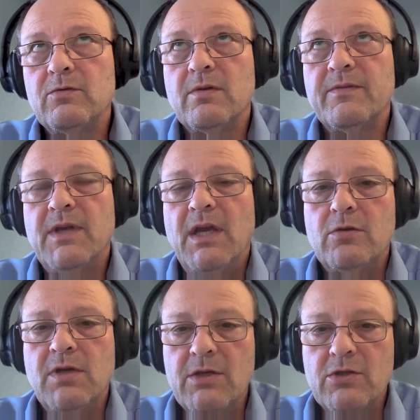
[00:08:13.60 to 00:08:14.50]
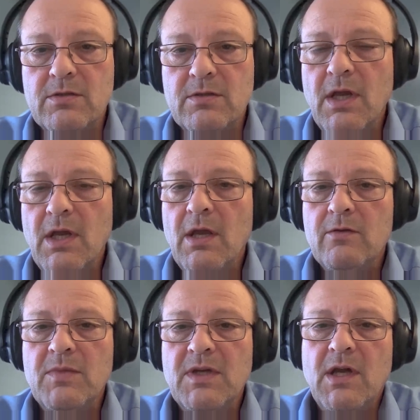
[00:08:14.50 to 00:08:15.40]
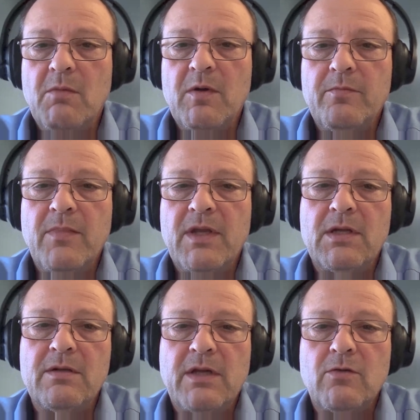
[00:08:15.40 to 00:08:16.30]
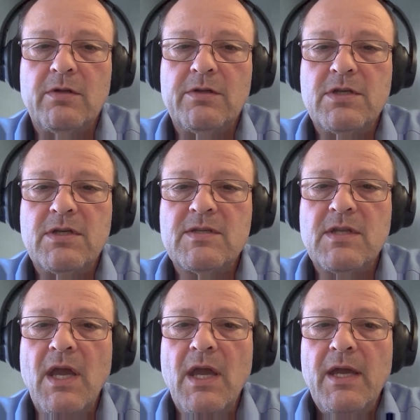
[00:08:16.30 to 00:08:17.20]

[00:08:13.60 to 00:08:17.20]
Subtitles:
during the education to become a medical technologist.